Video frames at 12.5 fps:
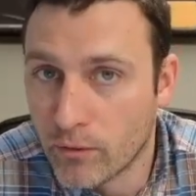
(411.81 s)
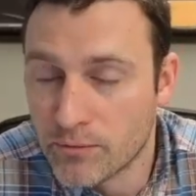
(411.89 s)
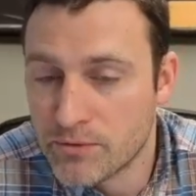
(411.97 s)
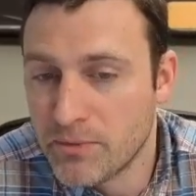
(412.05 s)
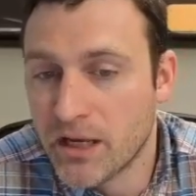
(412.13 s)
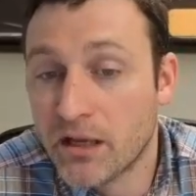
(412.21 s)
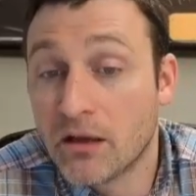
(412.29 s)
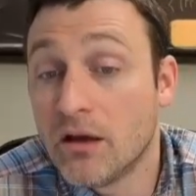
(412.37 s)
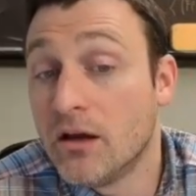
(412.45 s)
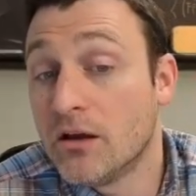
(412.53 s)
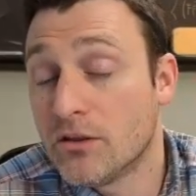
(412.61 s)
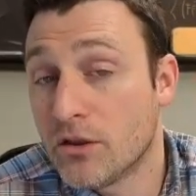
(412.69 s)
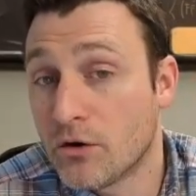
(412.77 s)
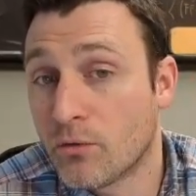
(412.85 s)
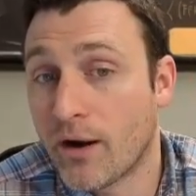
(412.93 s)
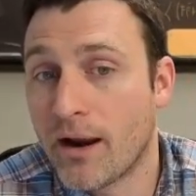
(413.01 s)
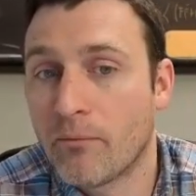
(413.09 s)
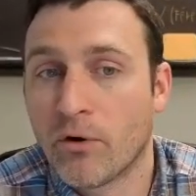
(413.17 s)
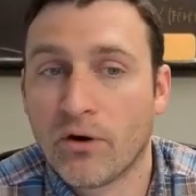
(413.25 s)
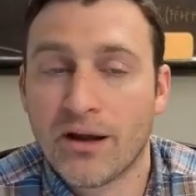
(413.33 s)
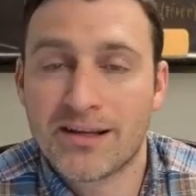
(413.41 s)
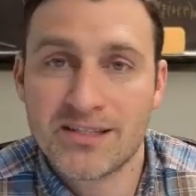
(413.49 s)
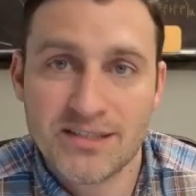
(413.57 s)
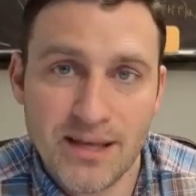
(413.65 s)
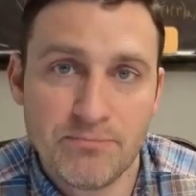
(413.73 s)
meaning the grammar
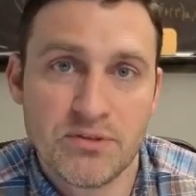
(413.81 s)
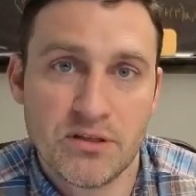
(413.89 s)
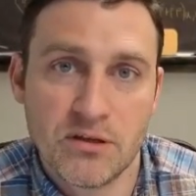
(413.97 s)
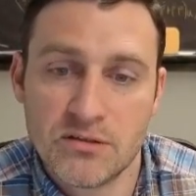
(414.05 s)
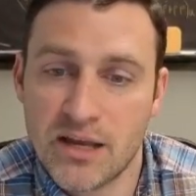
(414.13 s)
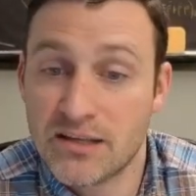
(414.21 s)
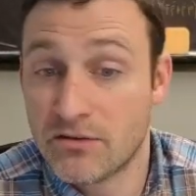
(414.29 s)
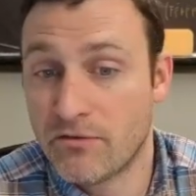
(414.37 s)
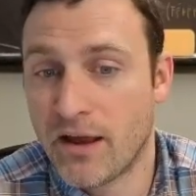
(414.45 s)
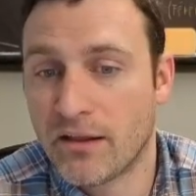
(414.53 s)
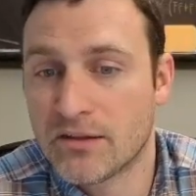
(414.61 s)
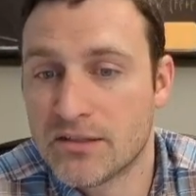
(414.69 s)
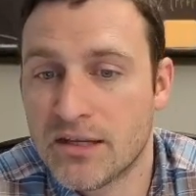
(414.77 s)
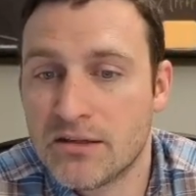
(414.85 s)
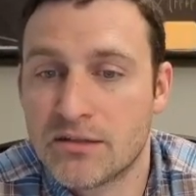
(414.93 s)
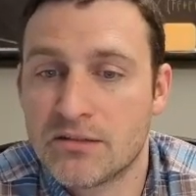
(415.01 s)
accepts this as a valid sentence.